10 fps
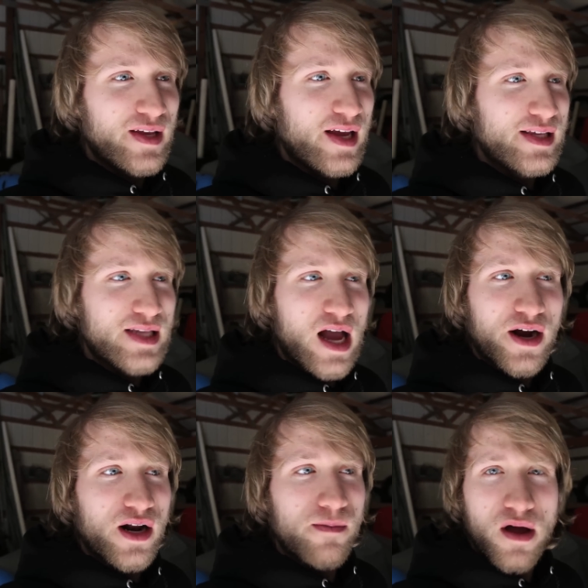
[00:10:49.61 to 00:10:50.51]
it's not
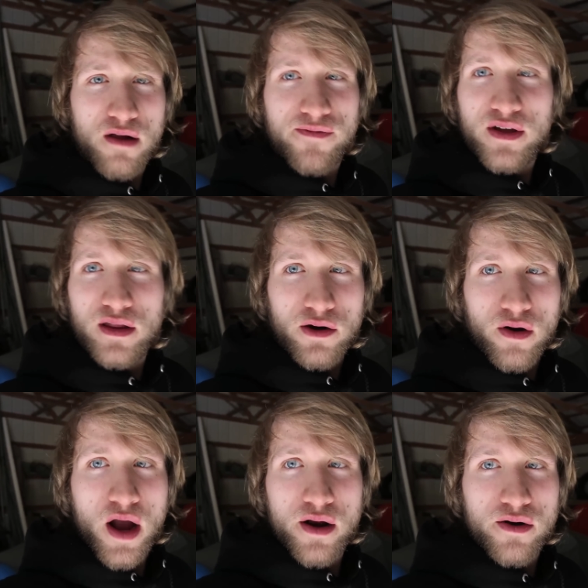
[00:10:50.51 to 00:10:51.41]
gonna benefit the
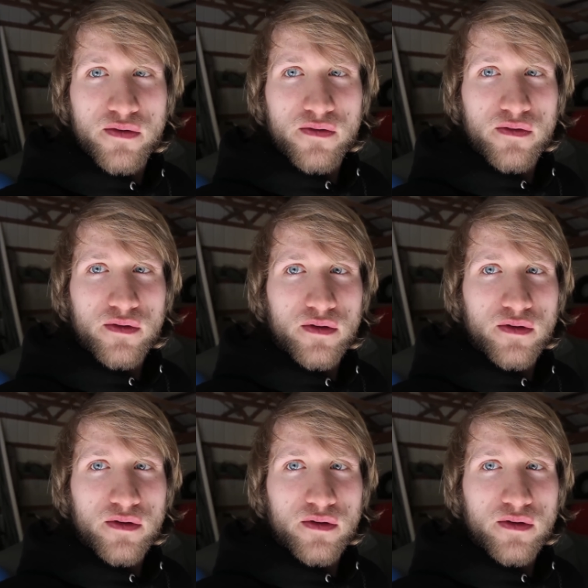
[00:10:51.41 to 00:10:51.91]
creators.